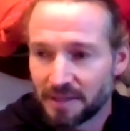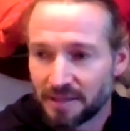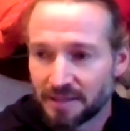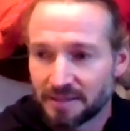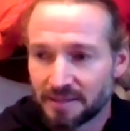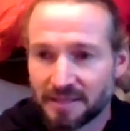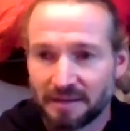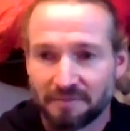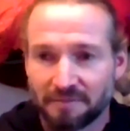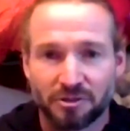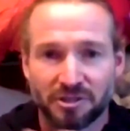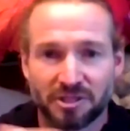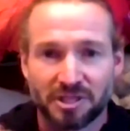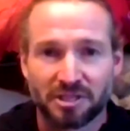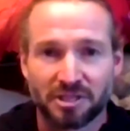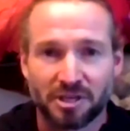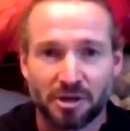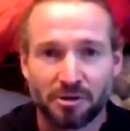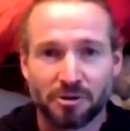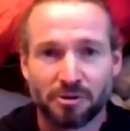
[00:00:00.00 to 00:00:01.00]
San
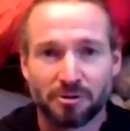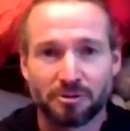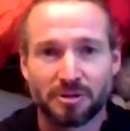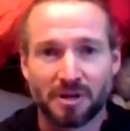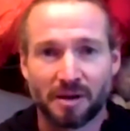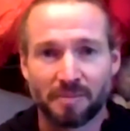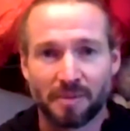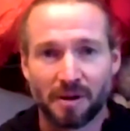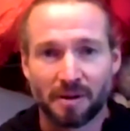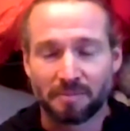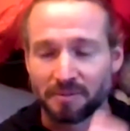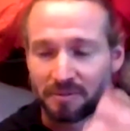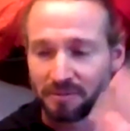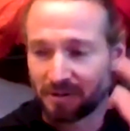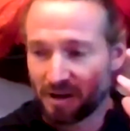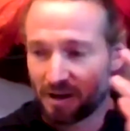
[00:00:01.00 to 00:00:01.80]
Francisco who'd come up,